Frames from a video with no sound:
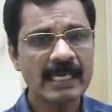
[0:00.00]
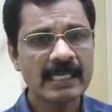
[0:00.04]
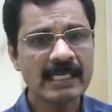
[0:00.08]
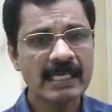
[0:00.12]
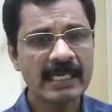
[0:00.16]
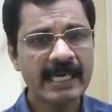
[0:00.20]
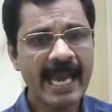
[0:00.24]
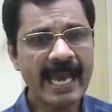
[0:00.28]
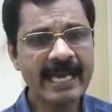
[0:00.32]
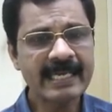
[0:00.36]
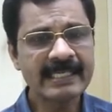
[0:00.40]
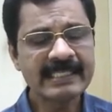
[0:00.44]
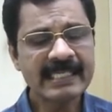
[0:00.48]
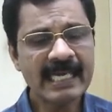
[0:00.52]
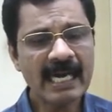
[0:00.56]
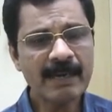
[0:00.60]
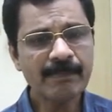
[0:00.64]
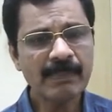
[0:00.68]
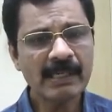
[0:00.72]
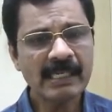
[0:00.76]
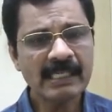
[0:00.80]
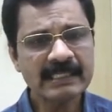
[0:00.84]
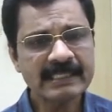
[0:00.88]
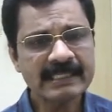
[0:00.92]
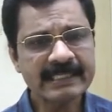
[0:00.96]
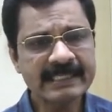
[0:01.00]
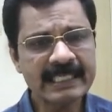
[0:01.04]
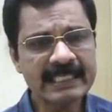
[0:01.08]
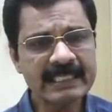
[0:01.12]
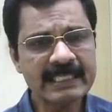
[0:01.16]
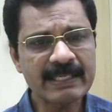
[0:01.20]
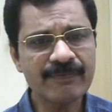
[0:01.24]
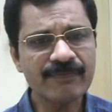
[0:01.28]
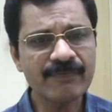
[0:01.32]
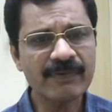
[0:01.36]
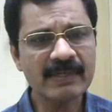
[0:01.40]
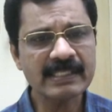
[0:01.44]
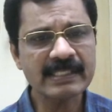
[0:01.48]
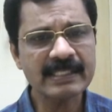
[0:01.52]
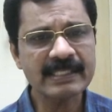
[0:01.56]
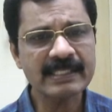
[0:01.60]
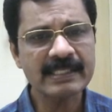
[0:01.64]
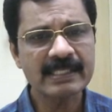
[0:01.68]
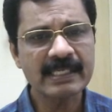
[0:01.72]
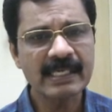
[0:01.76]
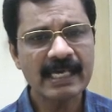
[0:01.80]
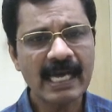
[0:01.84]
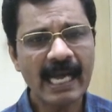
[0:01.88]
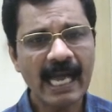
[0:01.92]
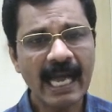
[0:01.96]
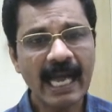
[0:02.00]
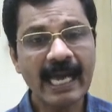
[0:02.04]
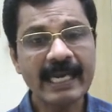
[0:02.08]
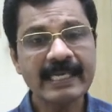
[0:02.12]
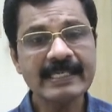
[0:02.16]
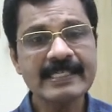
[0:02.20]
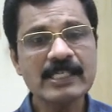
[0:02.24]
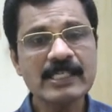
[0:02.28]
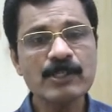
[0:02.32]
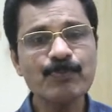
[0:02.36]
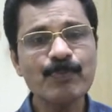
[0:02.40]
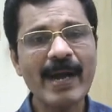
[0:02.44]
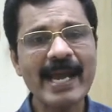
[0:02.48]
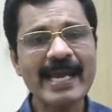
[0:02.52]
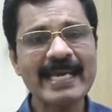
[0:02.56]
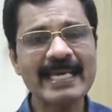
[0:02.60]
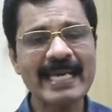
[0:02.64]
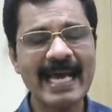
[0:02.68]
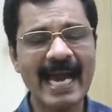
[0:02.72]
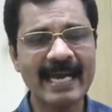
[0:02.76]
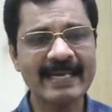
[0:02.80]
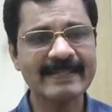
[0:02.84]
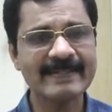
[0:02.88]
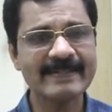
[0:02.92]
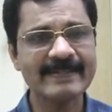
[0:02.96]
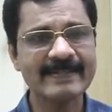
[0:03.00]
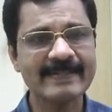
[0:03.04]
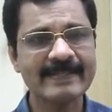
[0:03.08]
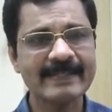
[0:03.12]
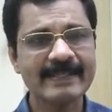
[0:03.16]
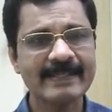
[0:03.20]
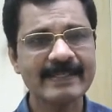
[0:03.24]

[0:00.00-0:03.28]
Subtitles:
Example, Sisyphus and Smilax.